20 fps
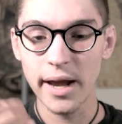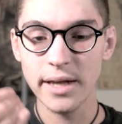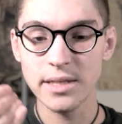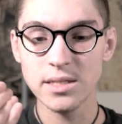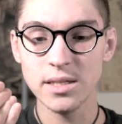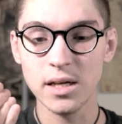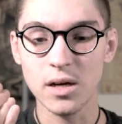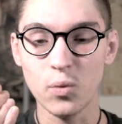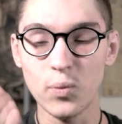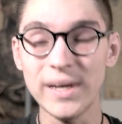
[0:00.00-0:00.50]

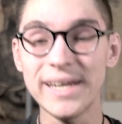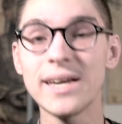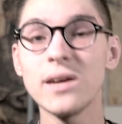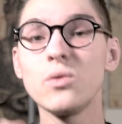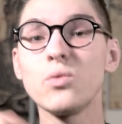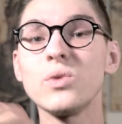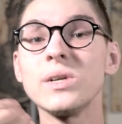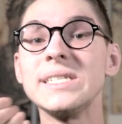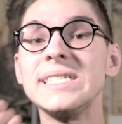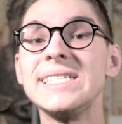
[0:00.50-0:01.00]
like we
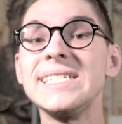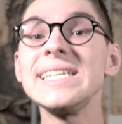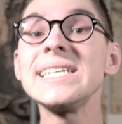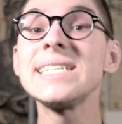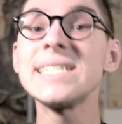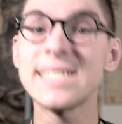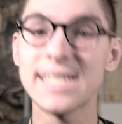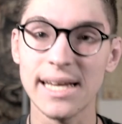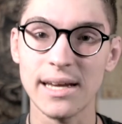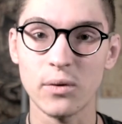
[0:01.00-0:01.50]
can
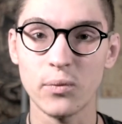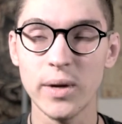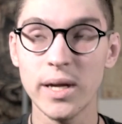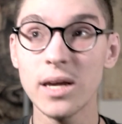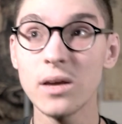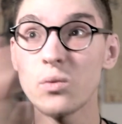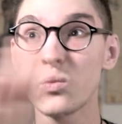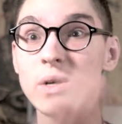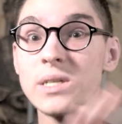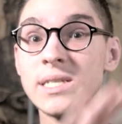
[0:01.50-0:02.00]
resist it. We
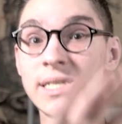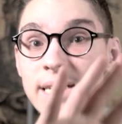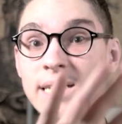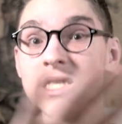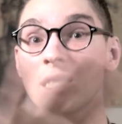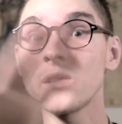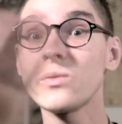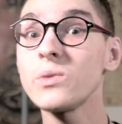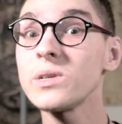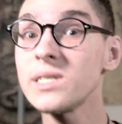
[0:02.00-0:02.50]
can
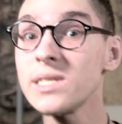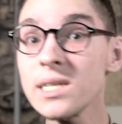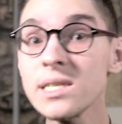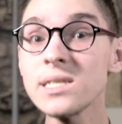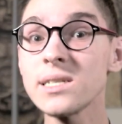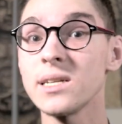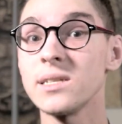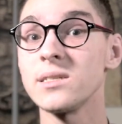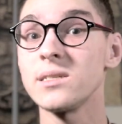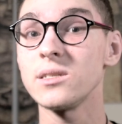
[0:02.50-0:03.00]
resist the
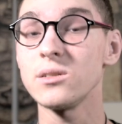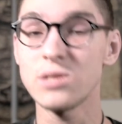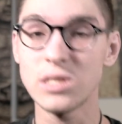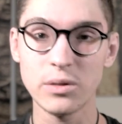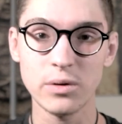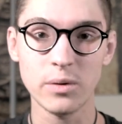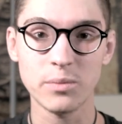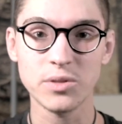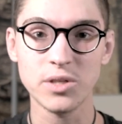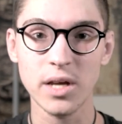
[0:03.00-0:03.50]
resistance. You see
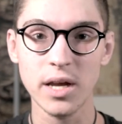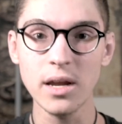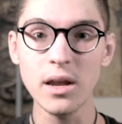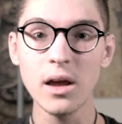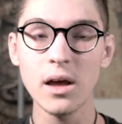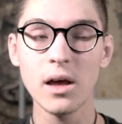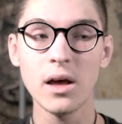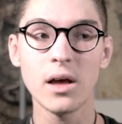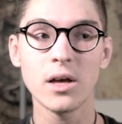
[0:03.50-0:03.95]
what I'm saying?